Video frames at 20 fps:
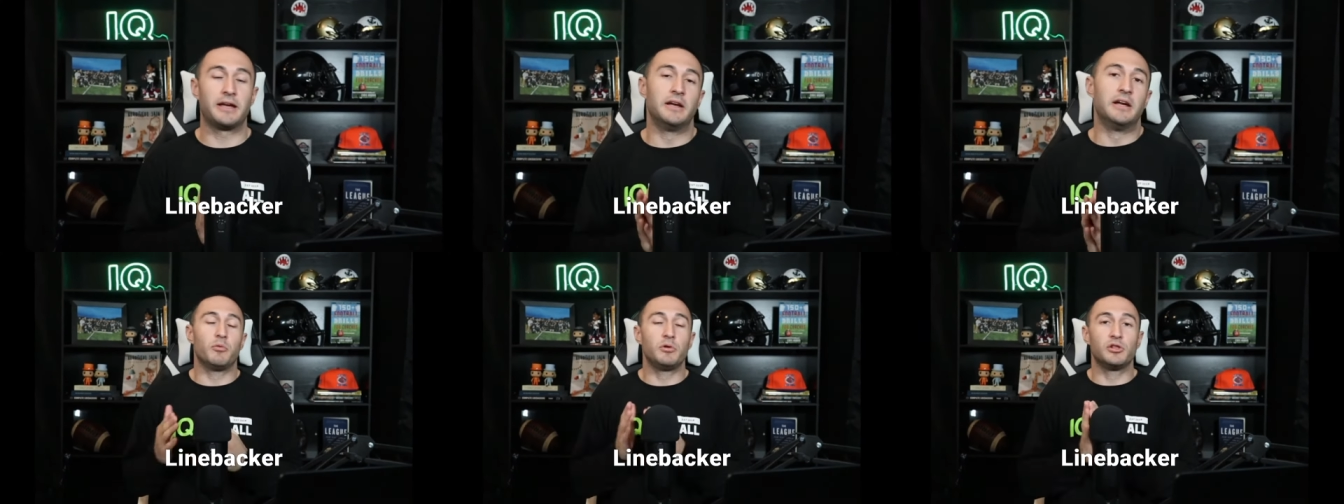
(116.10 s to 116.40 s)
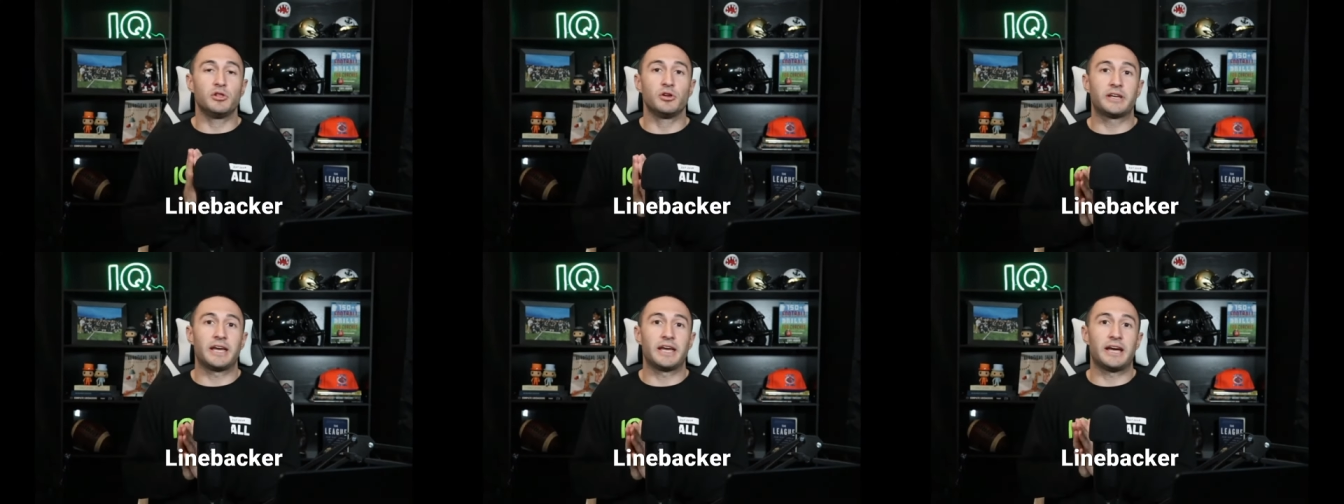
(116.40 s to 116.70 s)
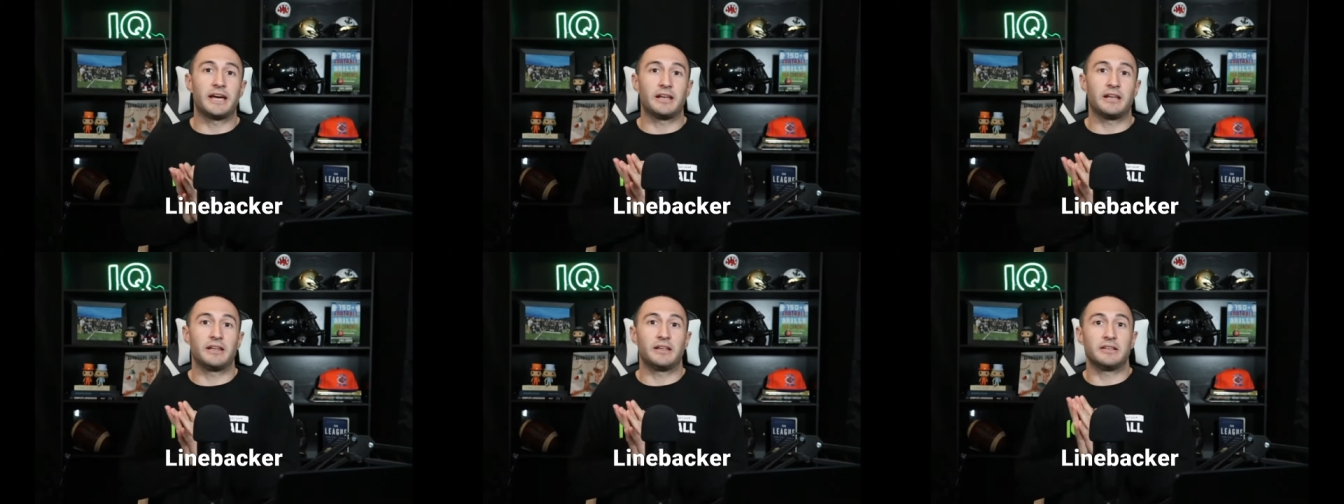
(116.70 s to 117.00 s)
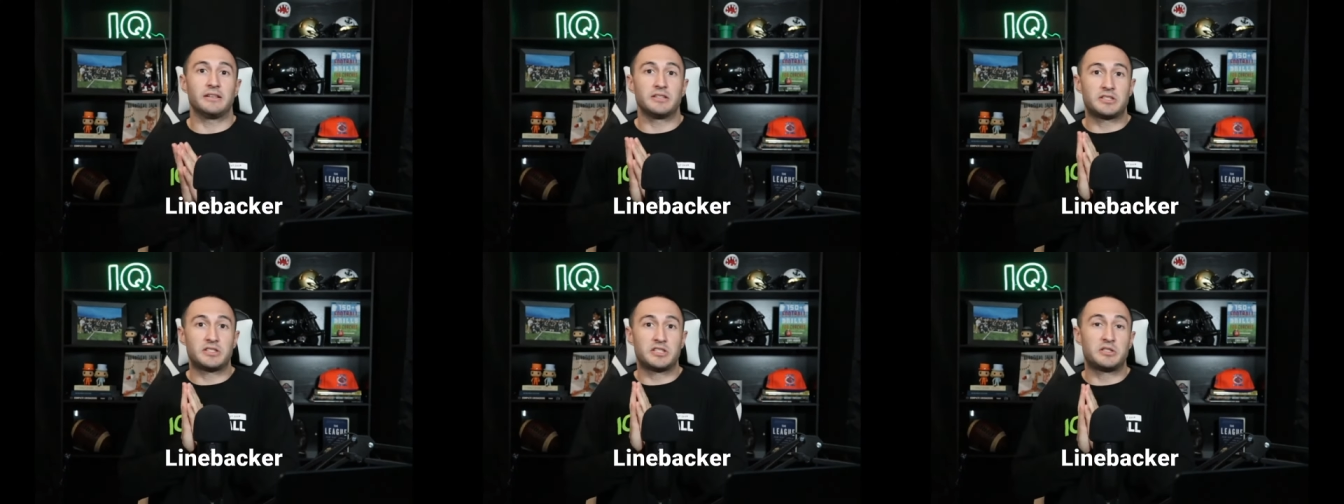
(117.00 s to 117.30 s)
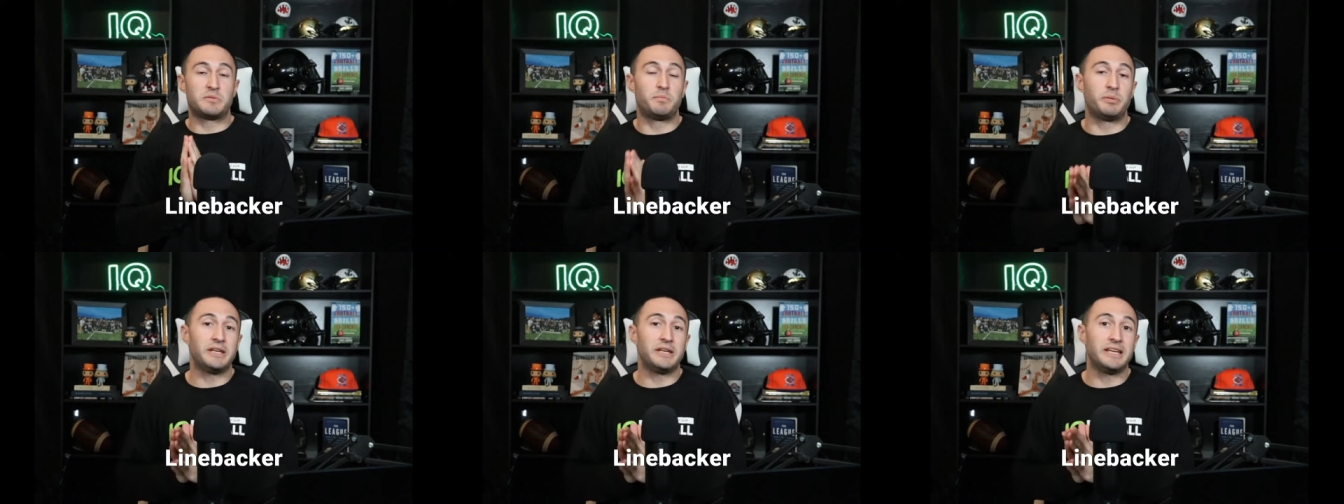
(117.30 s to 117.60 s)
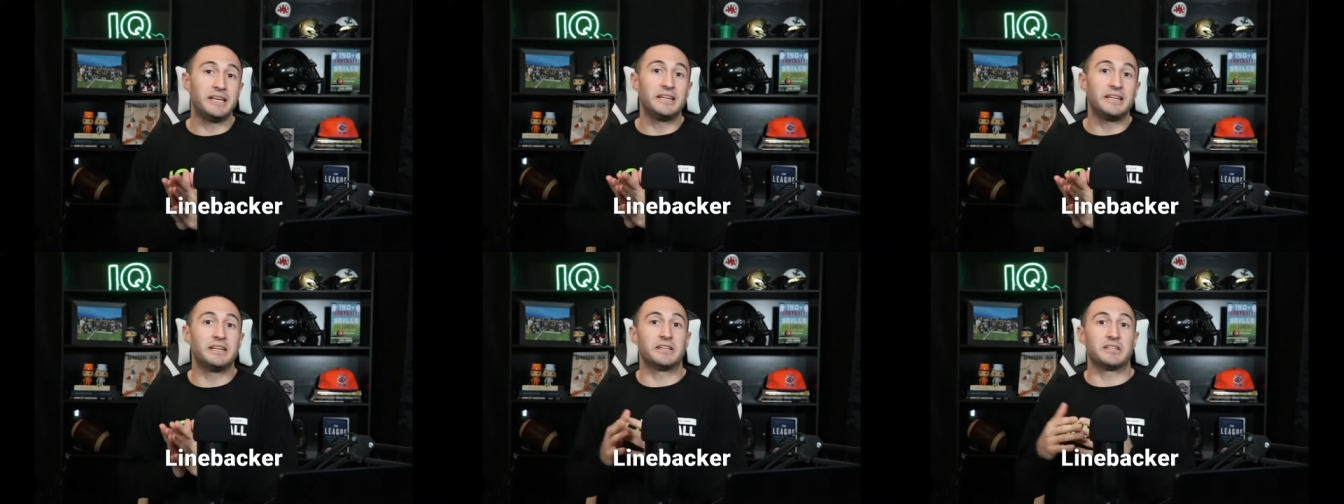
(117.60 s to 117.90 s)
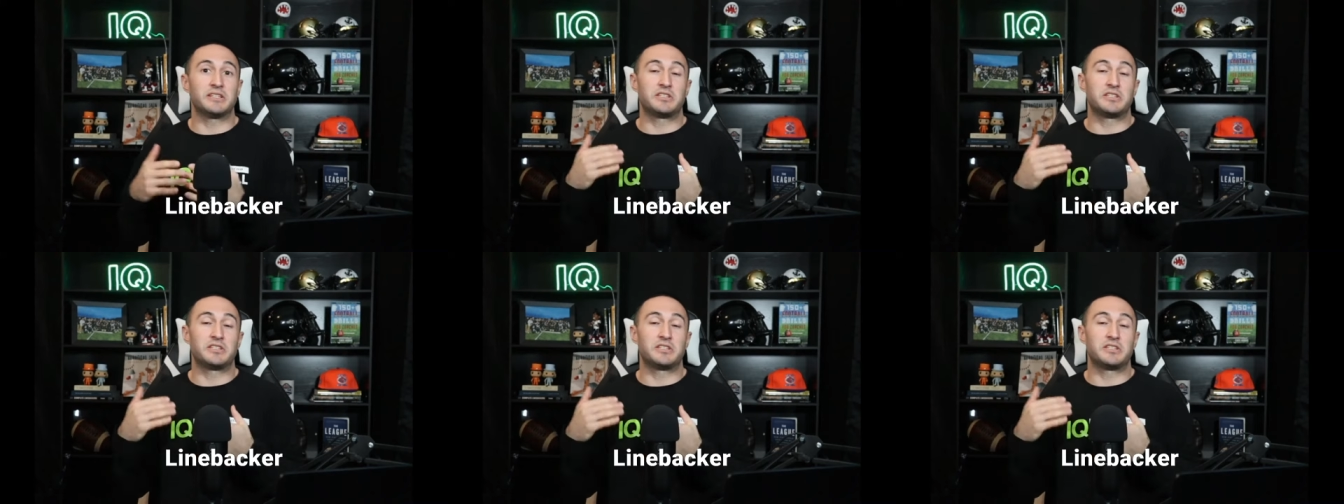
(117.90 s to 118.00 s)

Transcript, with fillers: When we look at speed,